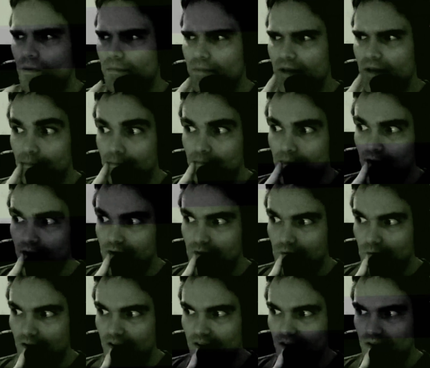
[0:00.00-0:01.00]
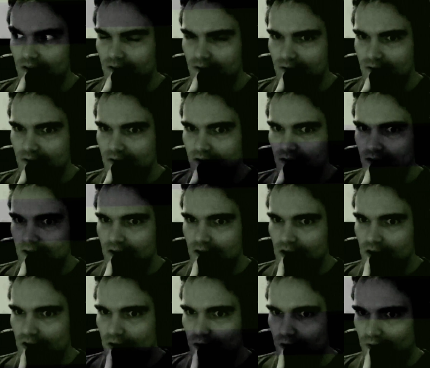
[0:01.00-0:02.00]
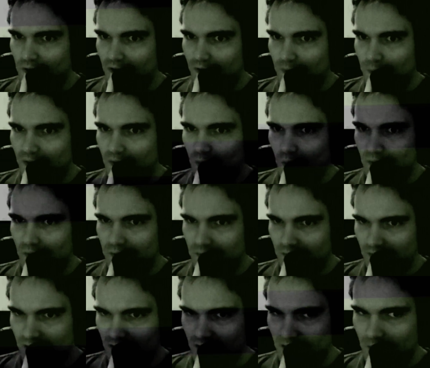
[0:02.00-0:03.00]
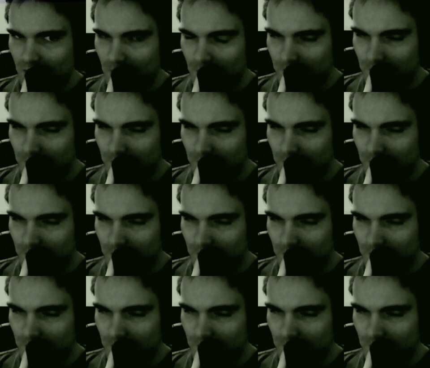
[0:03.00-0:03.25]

be the best way to try to record video